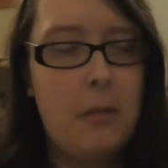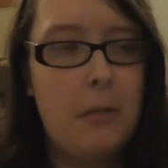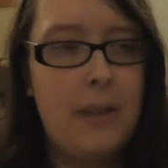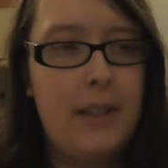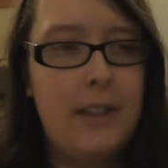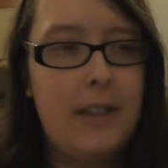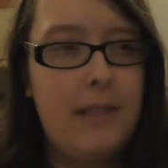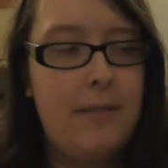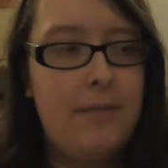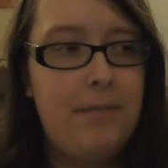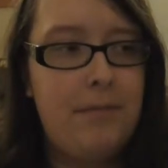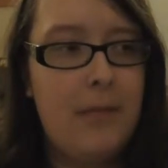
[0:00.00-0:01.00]

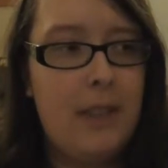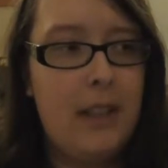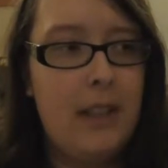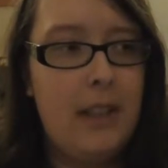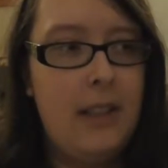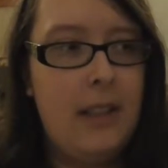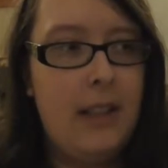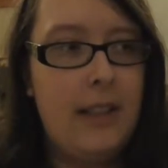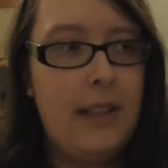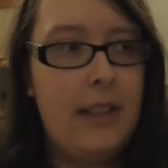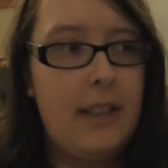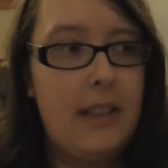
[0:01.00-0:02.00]
Quentin
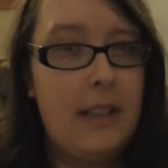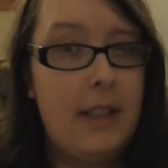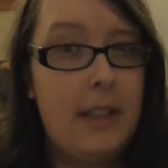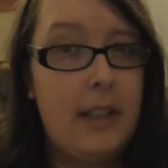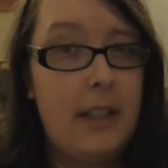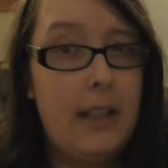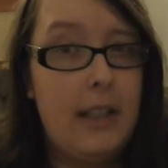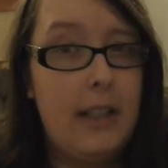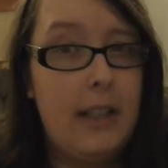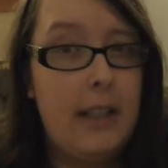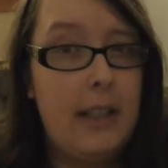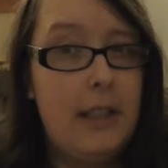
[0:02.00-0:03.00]
and
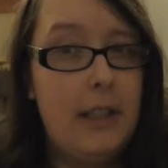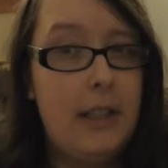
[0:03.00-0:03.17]
Natalie,